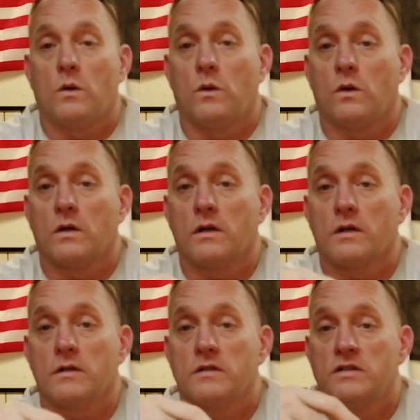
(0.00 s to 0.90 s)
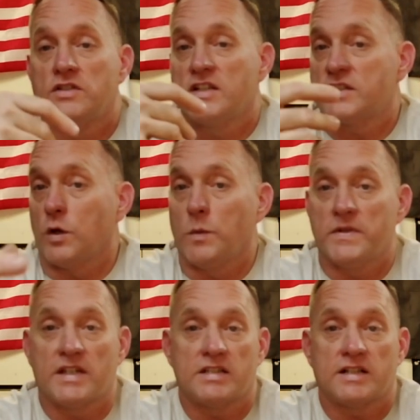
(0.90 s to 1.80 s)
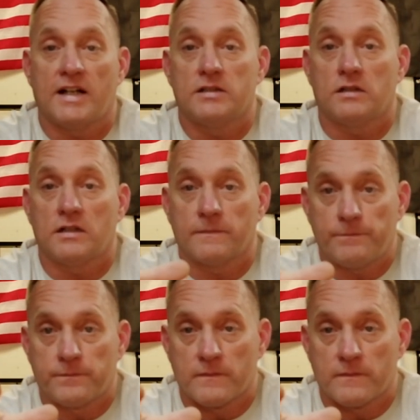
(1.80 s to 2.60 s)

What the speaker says: Or just to open that dialogue,